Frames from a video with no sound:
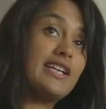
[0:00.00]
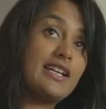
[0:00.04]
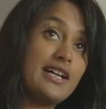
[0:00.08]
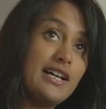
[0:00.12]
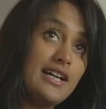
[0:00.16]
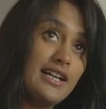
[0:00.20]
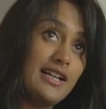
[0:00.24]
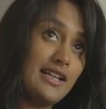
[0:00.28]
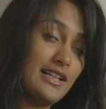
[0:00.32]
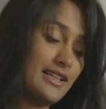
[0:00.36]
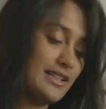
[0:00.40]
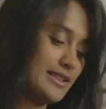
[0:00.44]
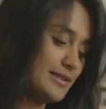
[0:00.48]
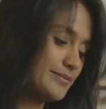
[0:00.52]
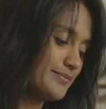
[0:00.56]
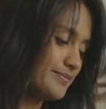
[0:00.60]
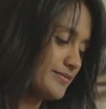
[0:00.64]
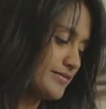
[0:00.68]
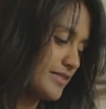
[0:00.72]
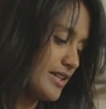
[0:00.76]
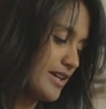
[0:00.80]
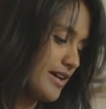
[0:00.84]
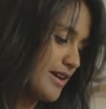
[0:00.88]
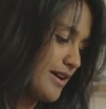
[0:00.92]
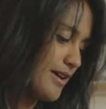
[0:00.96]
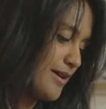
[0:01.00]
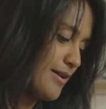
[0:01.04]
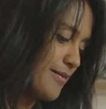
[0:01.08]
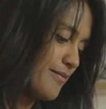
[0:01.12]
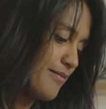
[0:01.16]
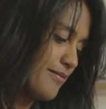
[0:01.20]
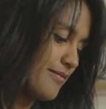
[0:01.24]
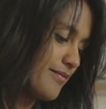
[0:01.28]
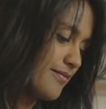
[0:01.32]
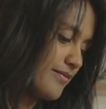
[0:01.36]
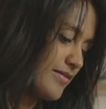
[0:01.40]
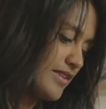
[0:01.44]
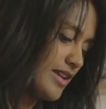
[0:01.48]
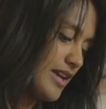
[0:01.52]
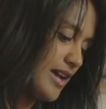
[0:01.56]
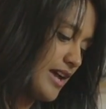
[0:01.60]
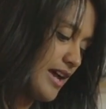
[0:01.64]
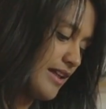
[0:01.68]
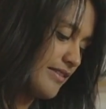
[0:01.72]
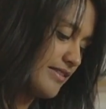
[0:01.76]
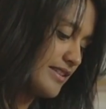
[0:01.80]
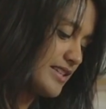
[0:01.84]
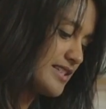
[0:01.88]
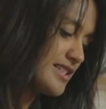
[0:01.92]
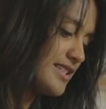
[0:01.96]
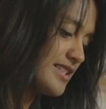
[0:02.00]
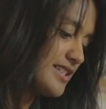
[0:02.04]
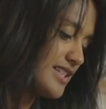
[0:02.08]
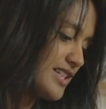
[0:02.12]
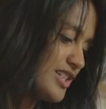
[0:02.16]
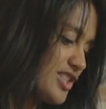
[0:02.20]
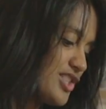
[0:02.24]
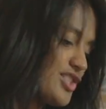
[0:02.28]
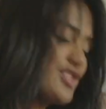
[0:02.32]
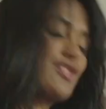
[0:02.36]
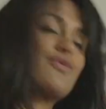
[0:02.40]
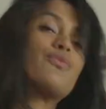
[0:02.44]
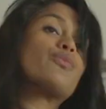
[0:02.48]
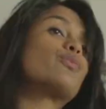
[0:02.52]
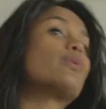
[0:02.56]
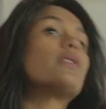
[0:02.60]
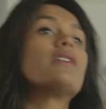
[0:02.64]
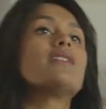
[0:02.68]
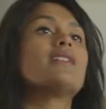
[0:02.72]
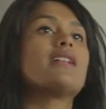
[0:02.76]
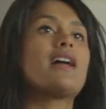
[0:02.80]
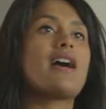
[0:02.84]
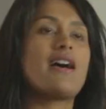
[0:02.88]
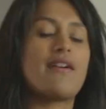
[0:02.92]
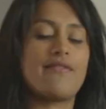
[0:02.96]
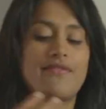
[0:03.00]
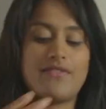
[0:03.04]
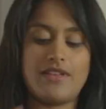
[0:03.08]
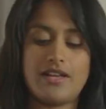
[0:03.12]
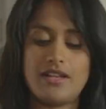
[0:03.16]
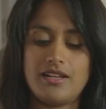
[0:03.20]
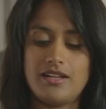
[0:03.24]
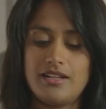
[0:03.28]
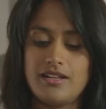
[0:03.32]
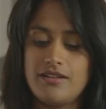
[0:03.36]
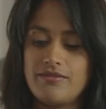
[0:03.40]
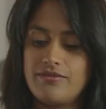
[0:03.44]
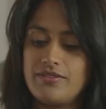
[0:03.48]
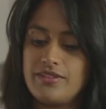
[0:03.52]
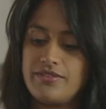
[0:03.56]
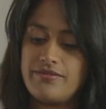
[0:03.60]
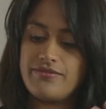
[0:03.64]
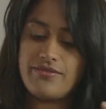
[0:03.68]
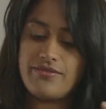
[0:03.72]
colour, and this dish will have that lovely